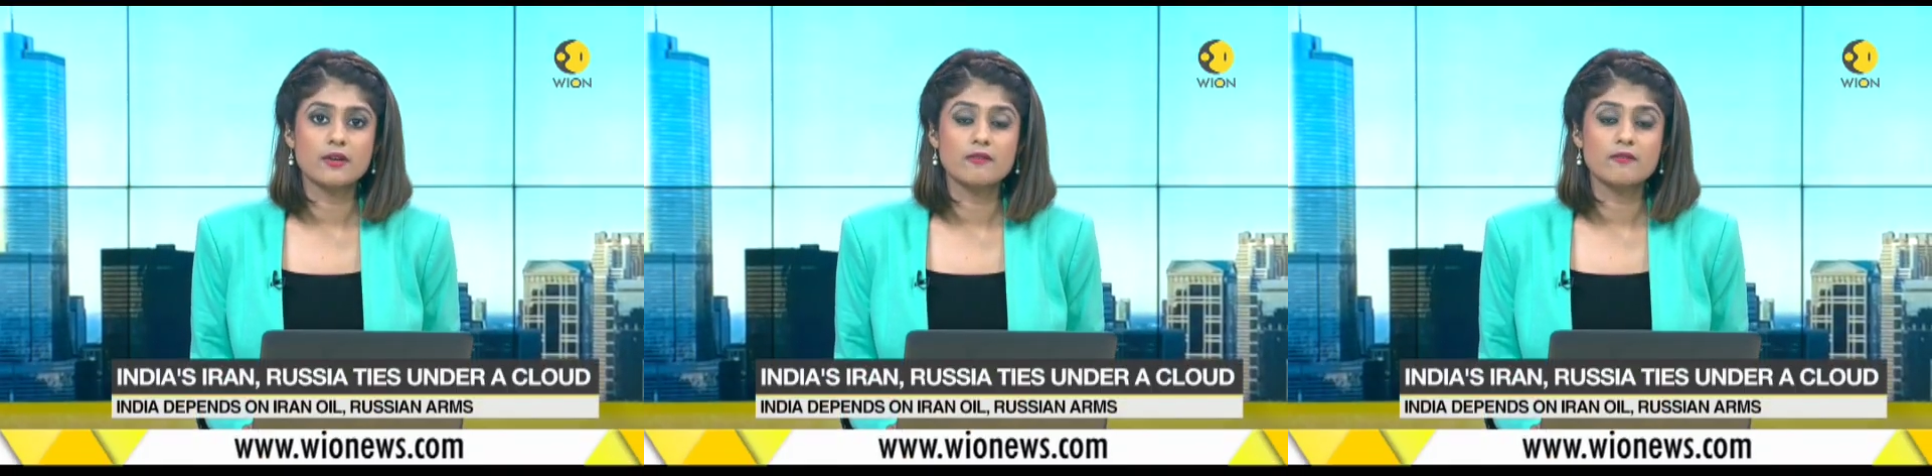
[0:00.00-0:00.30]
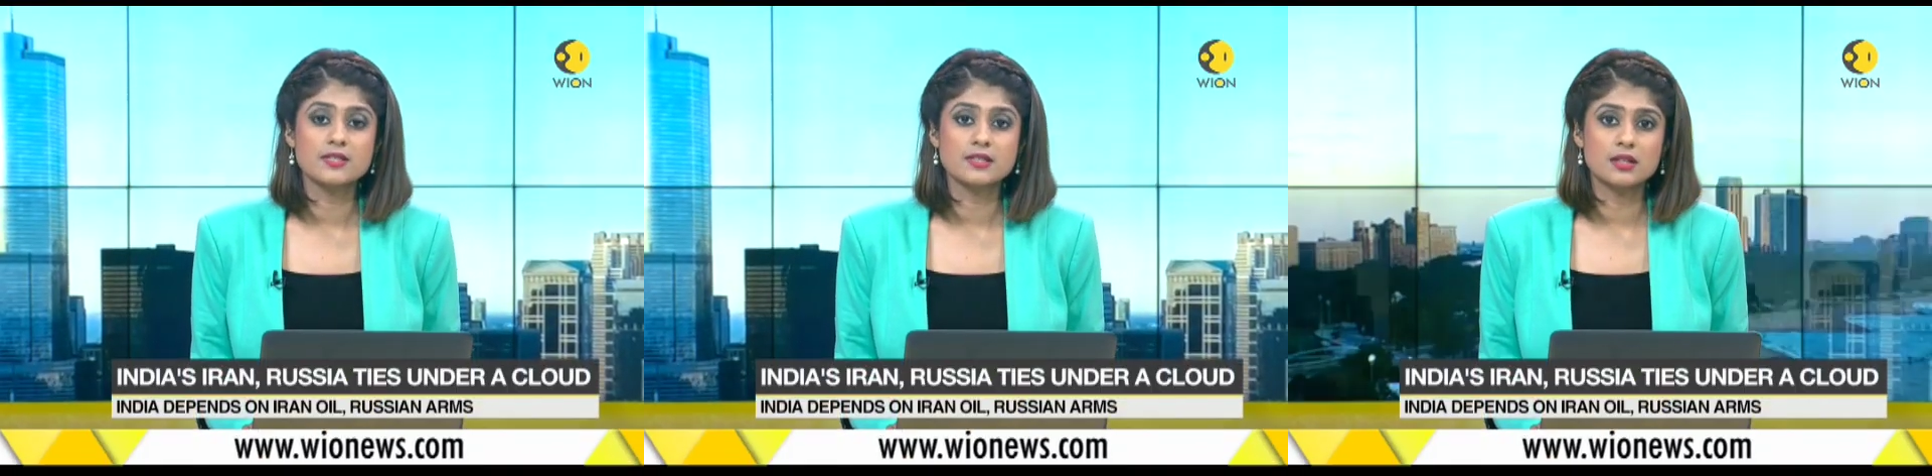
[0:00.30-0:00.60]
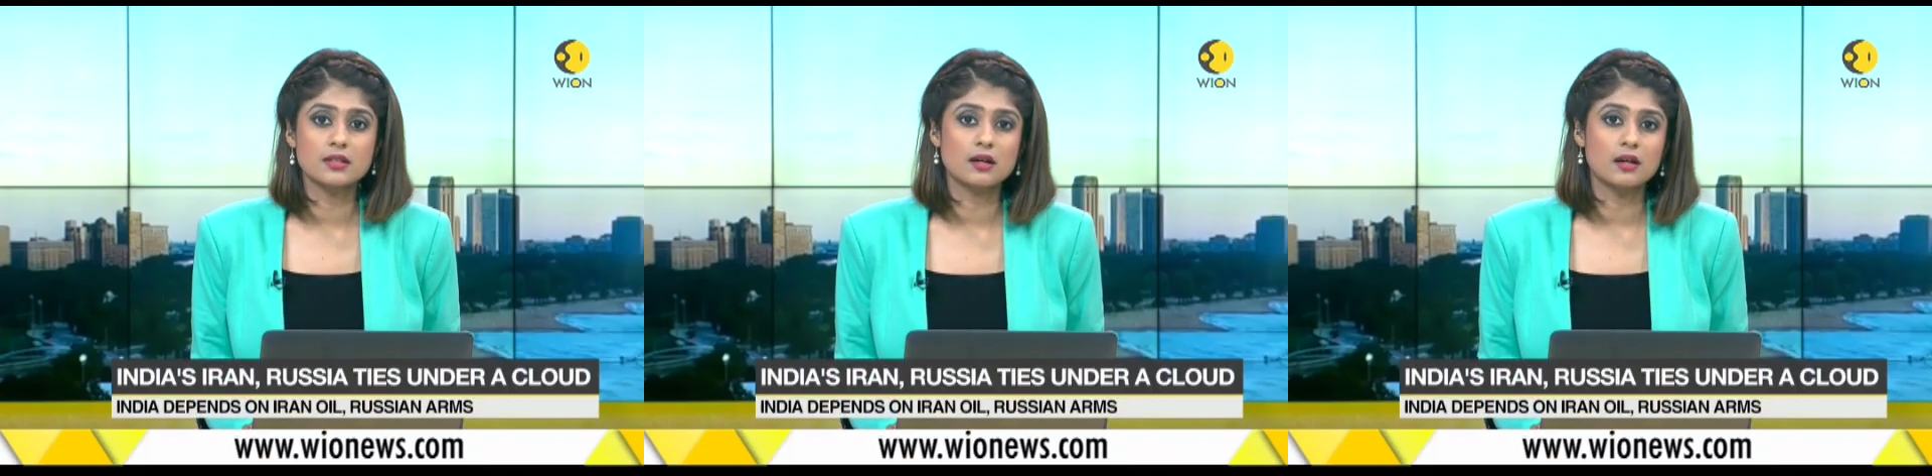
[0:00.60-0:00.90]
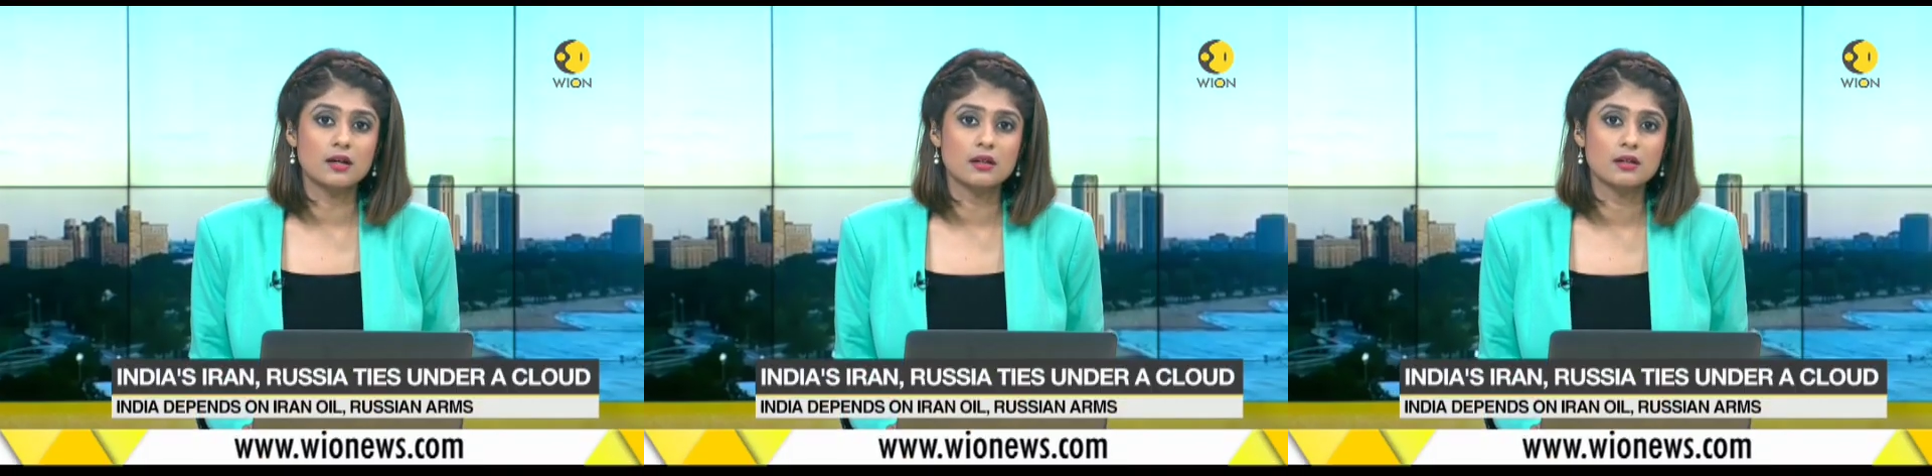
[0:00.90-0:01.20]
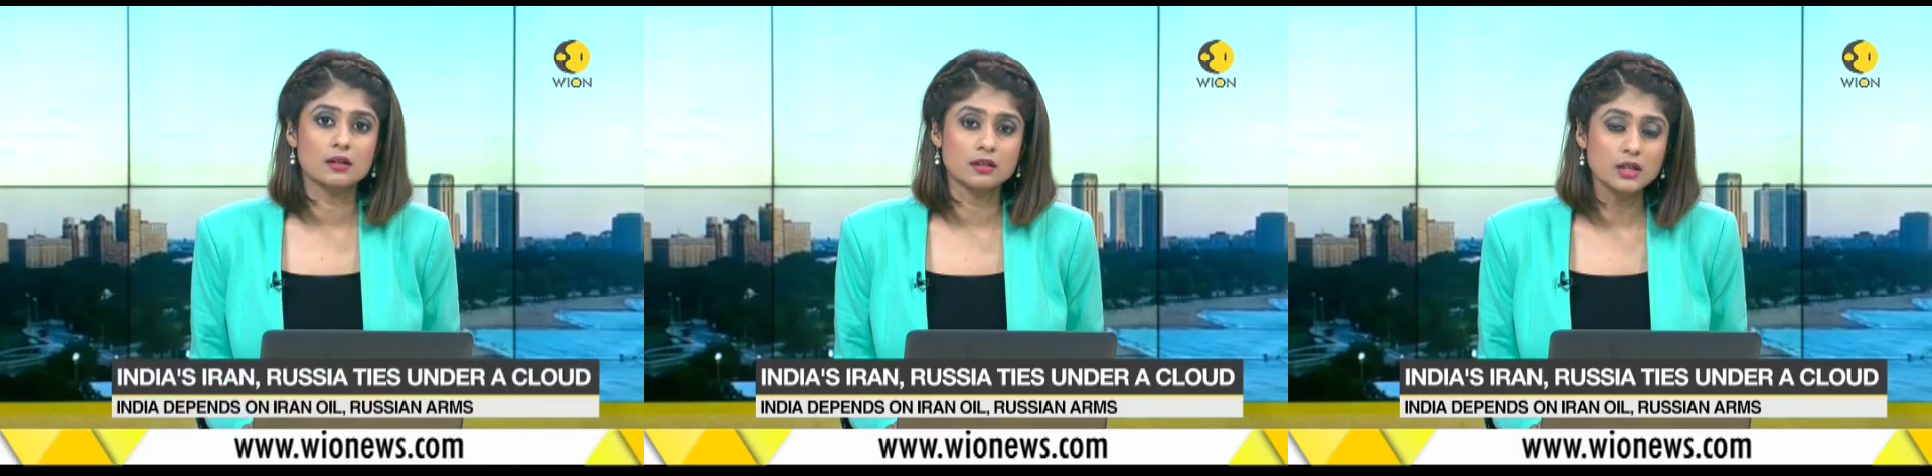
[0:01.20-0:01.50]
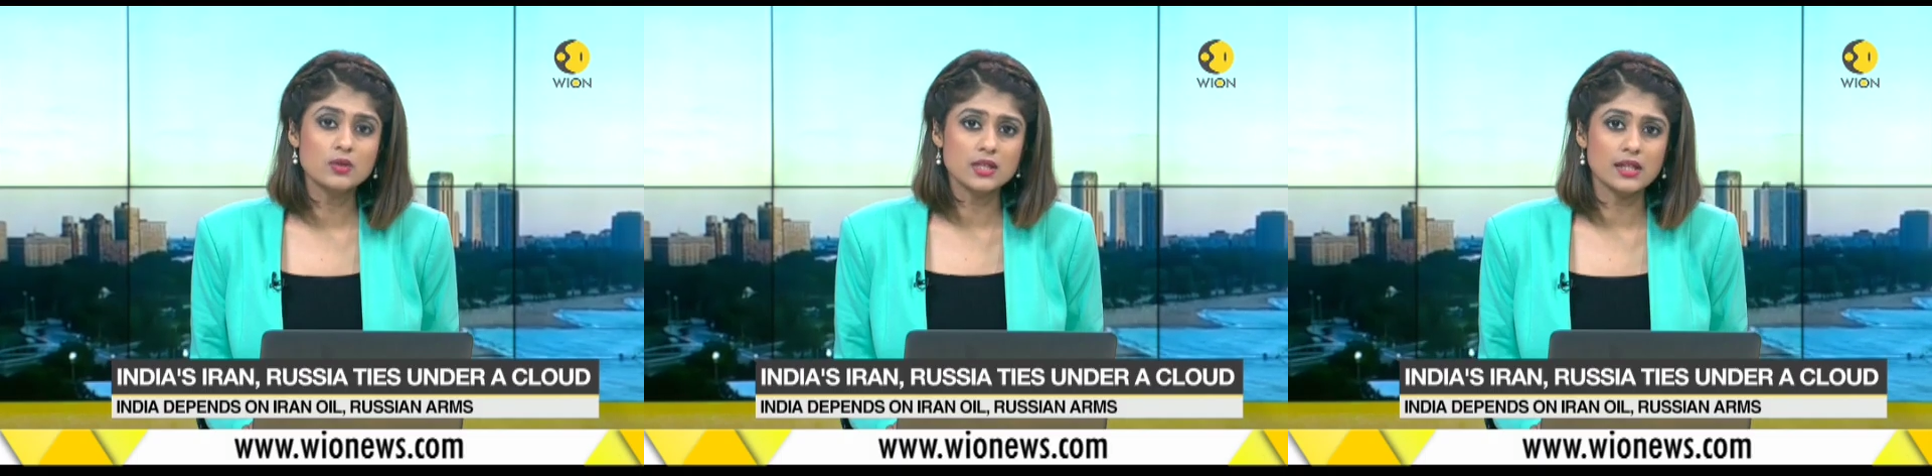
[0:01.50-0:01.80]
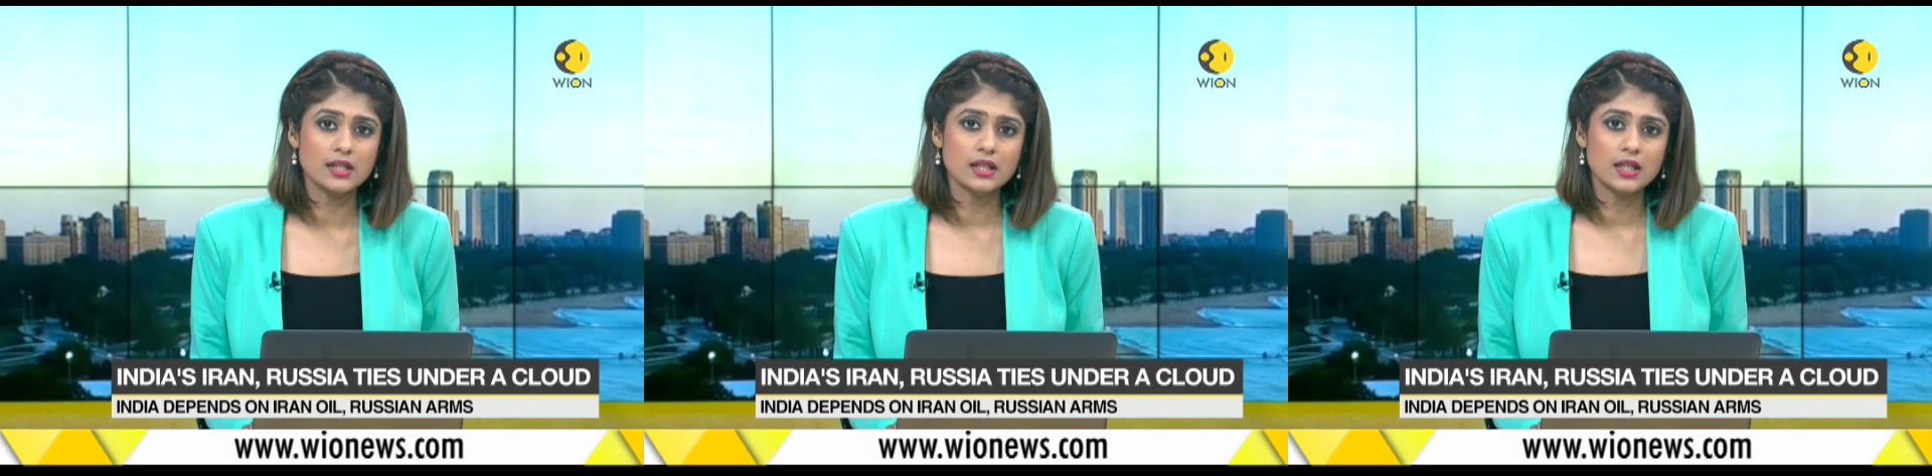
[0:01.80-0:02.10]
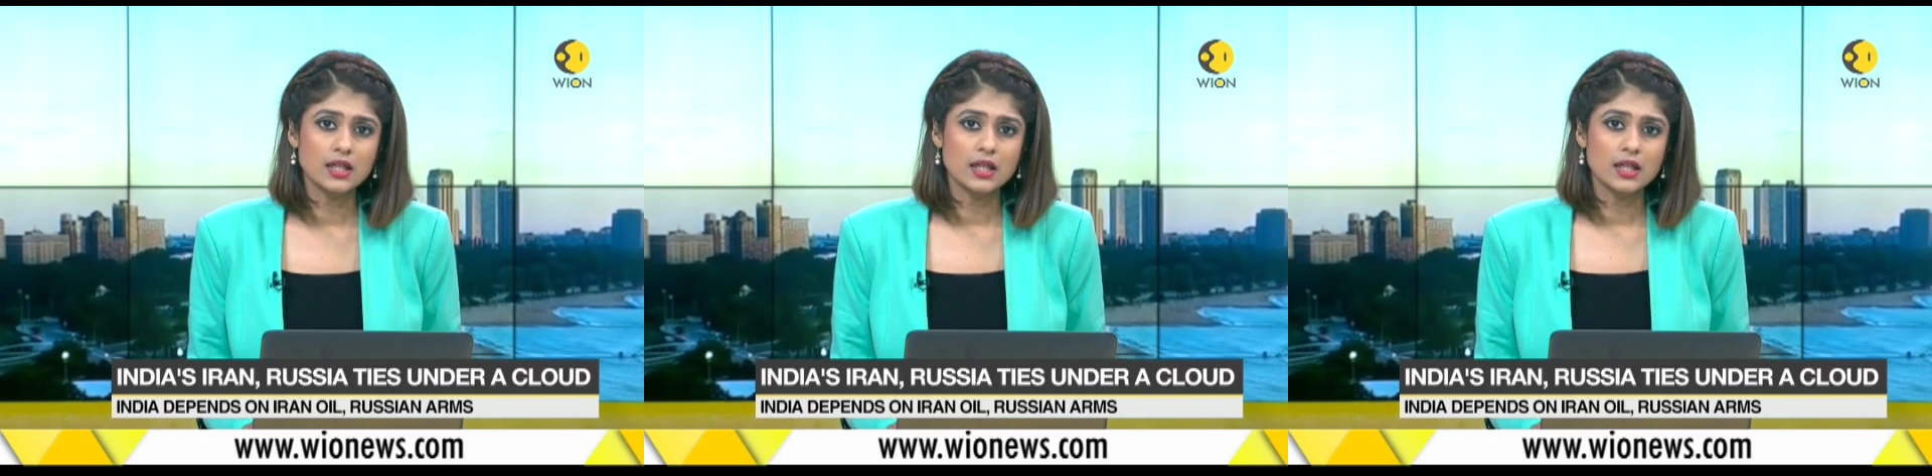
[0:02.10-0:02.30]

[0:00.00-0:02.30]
visited uh, New Delhi,